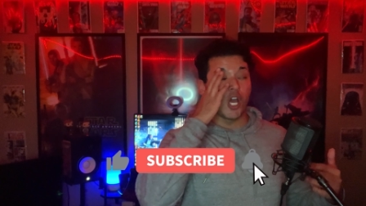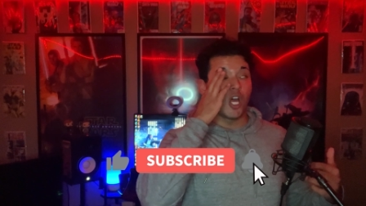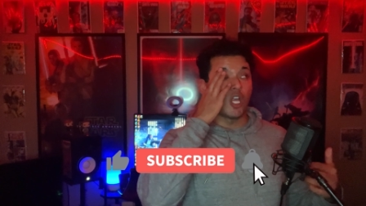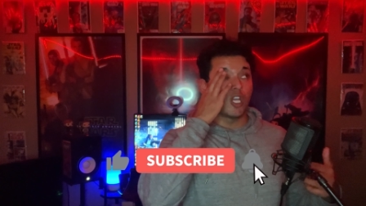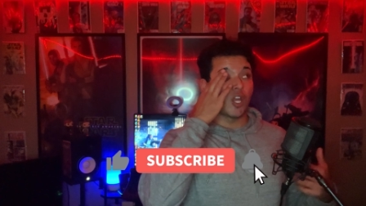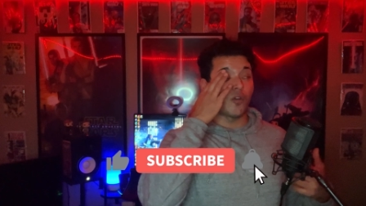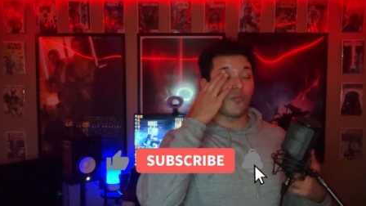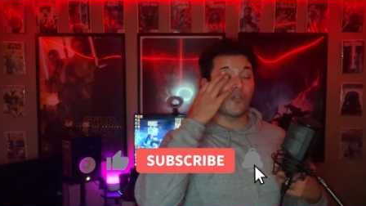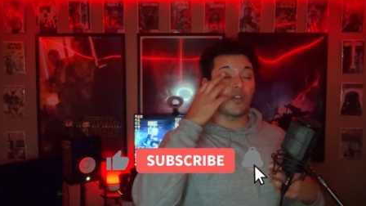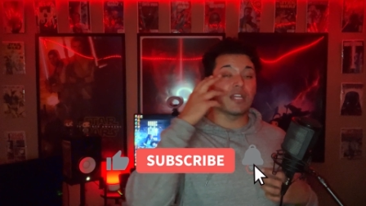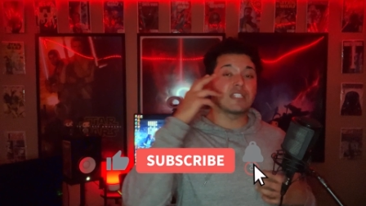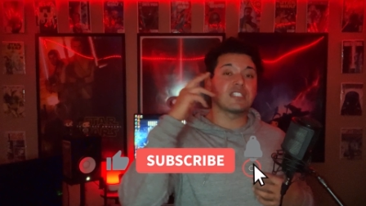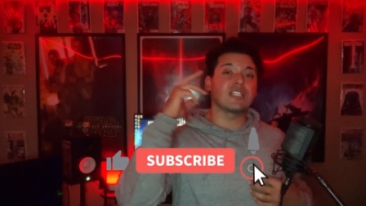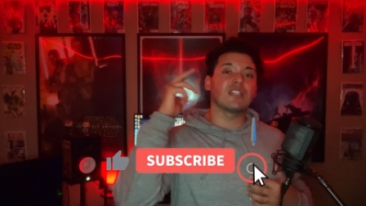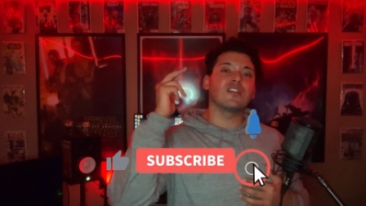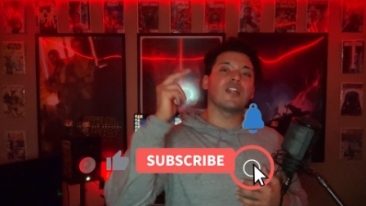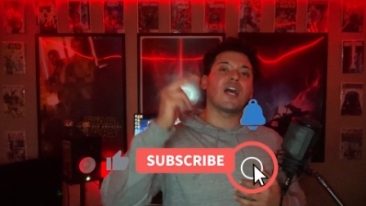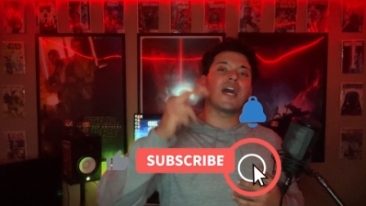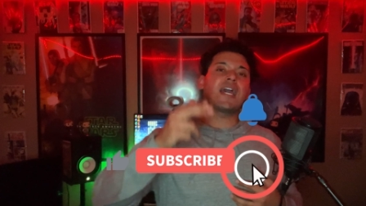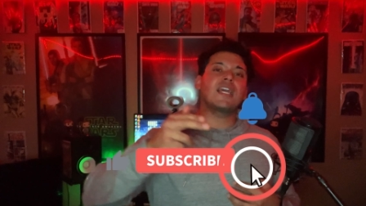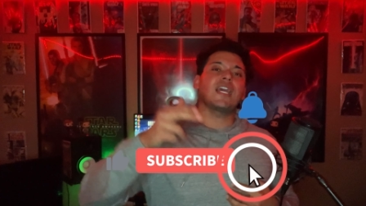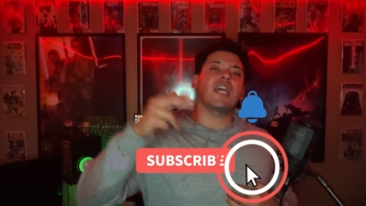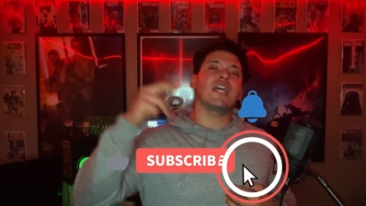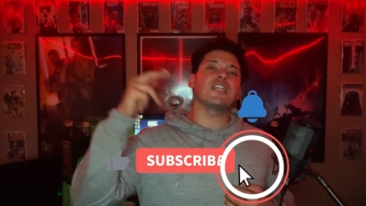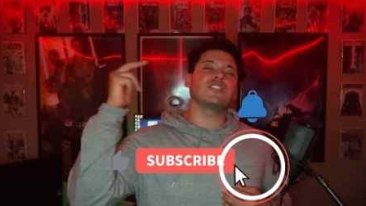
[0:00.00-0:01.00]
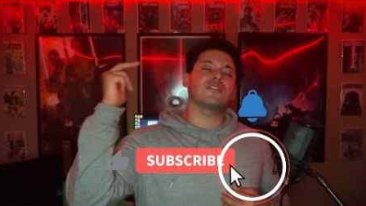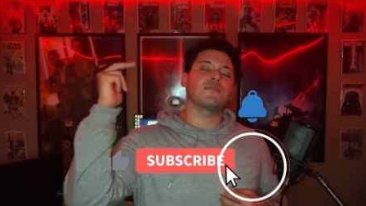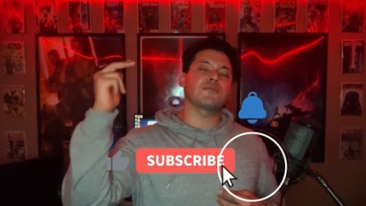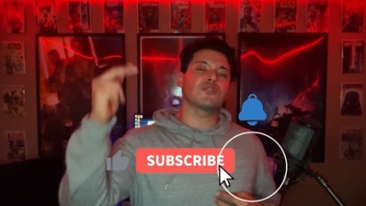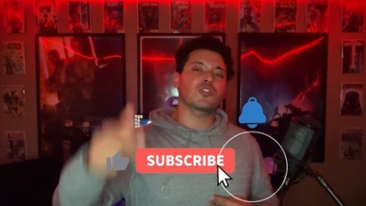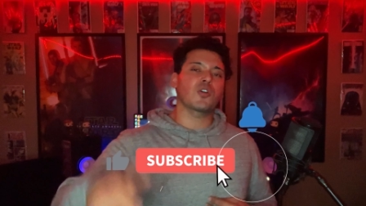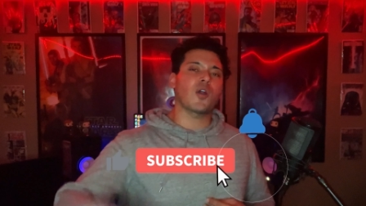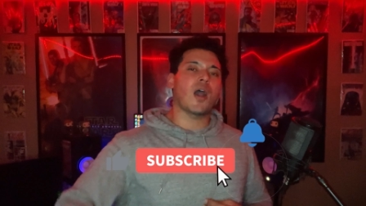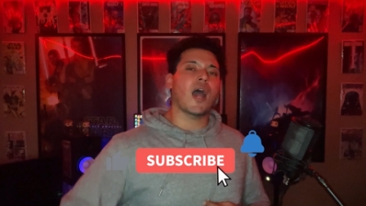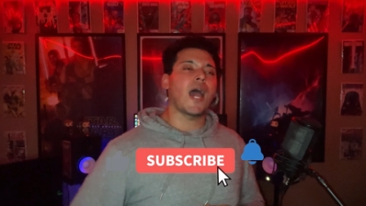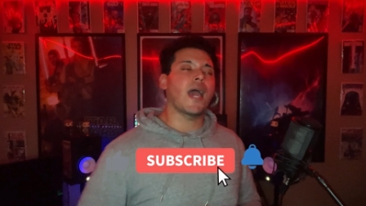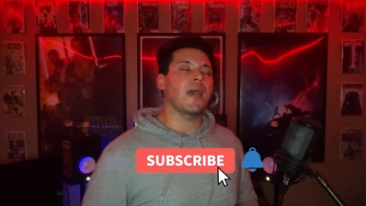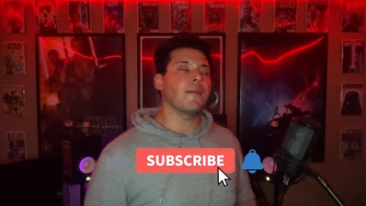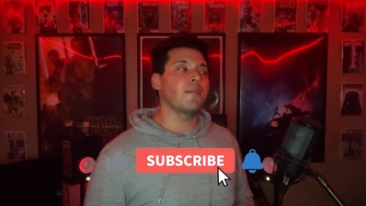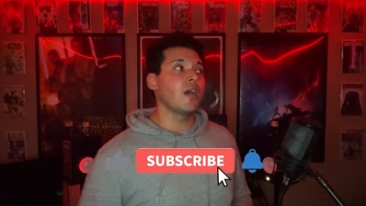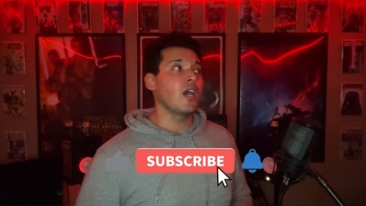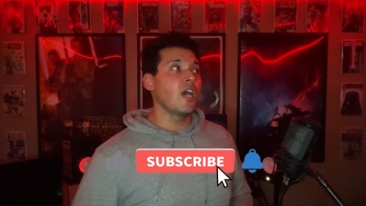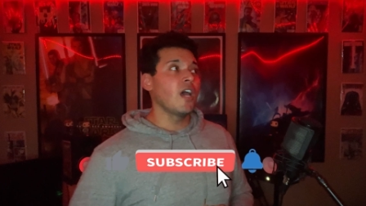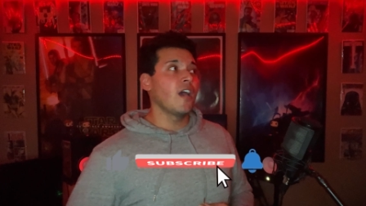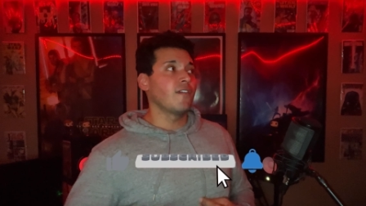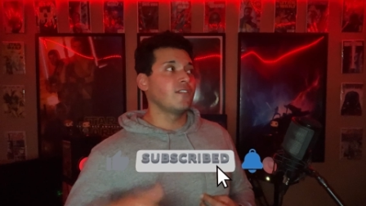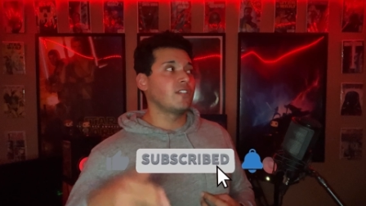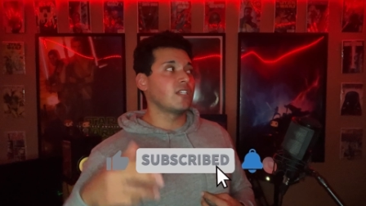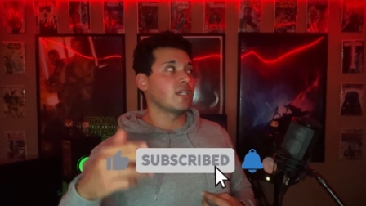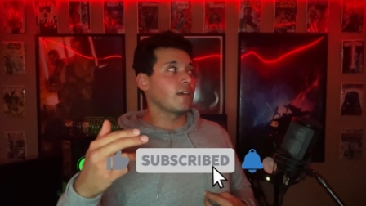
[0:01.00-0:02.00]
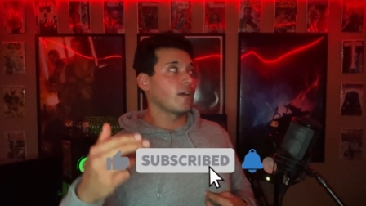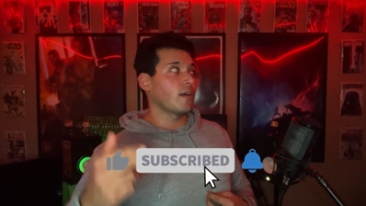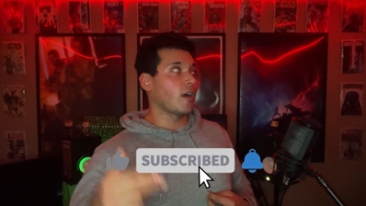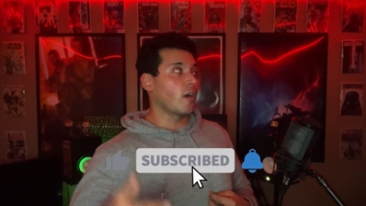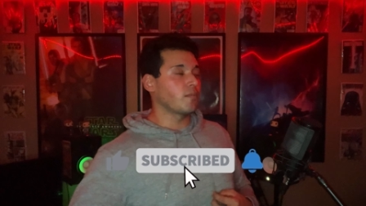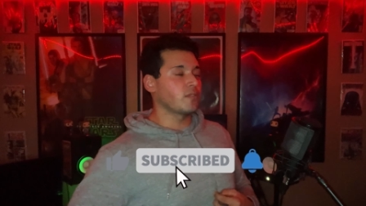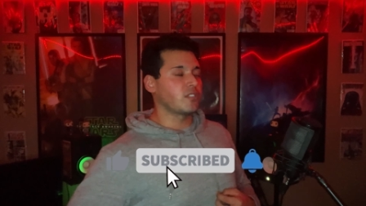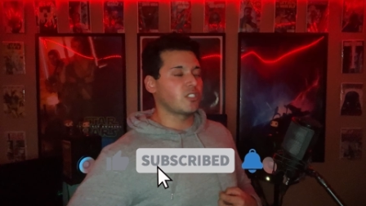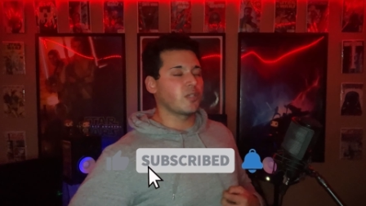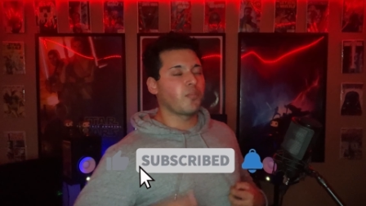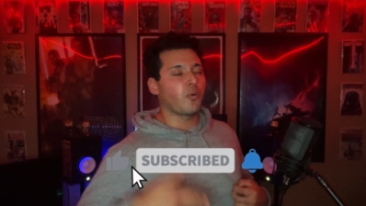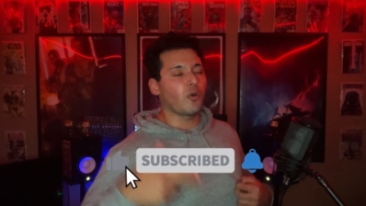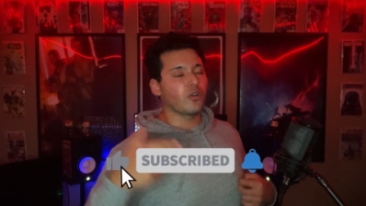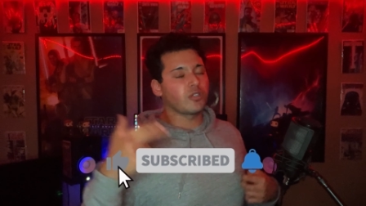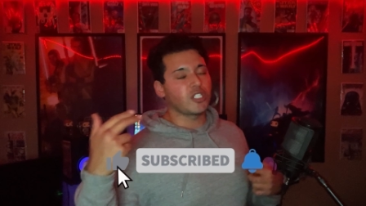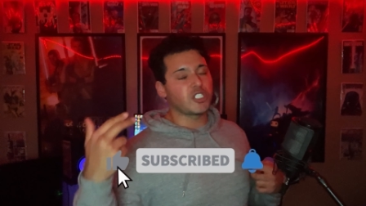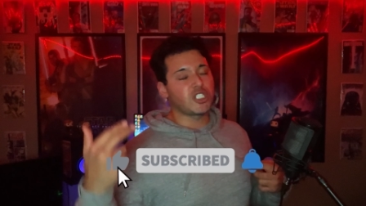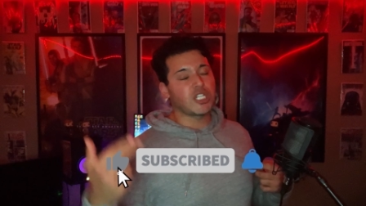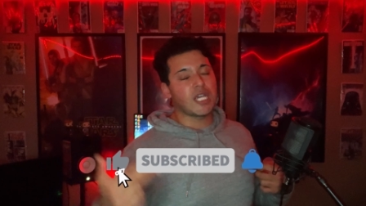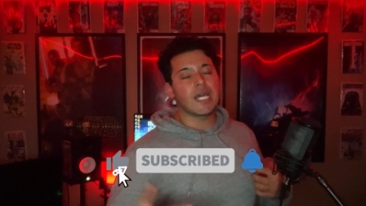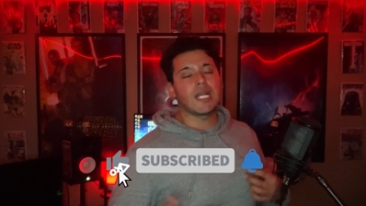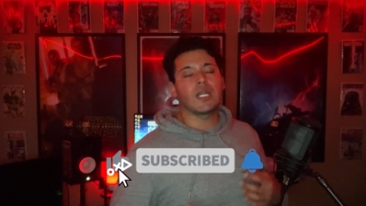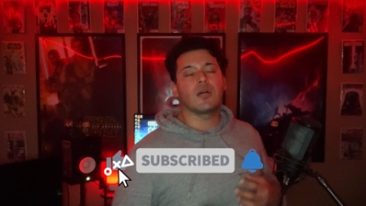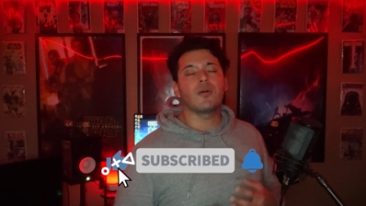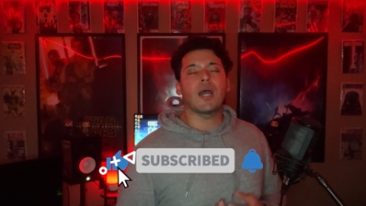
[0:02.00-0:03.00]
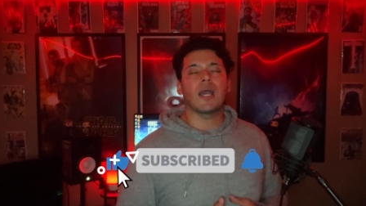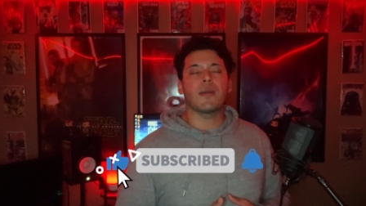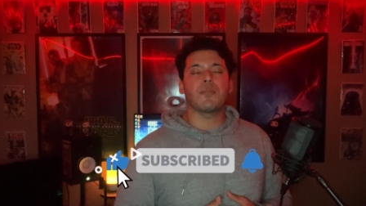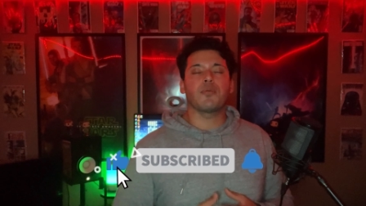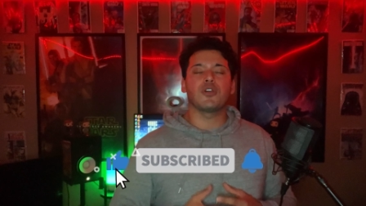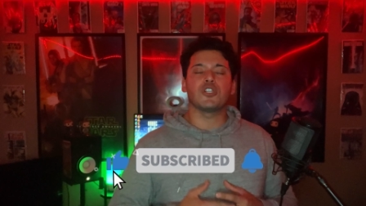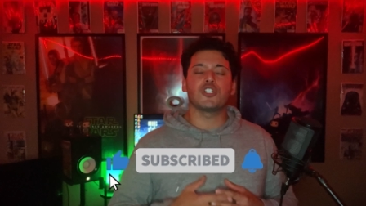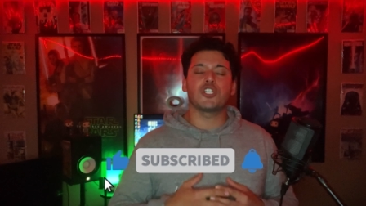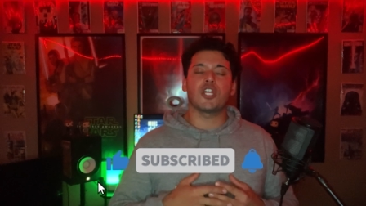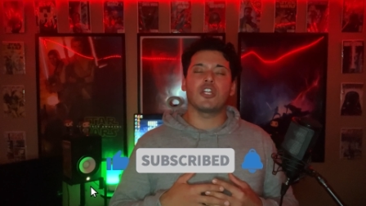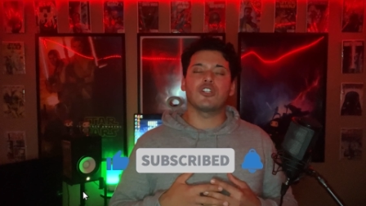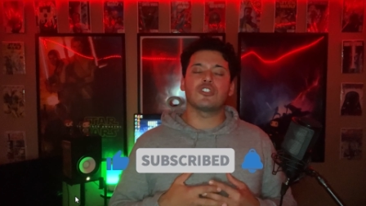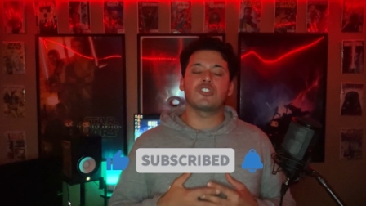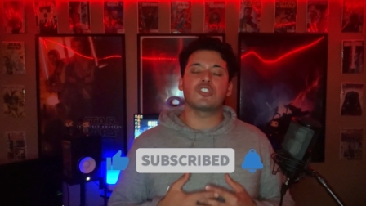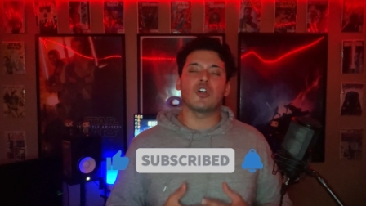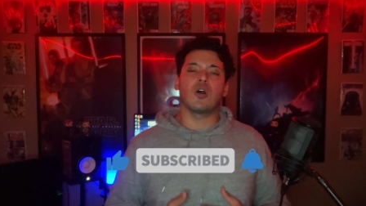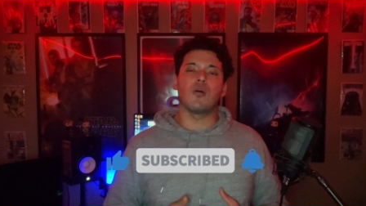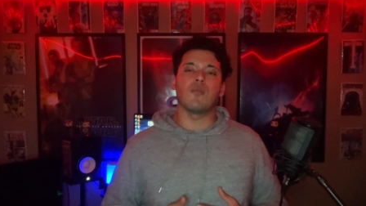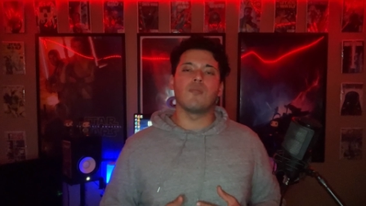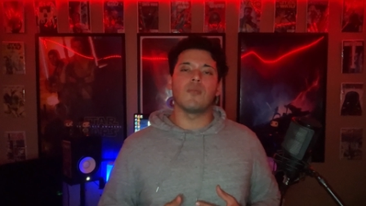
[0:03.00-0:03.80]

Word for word: Don't forget to like and subscribe to help support the channel. I appreciate it so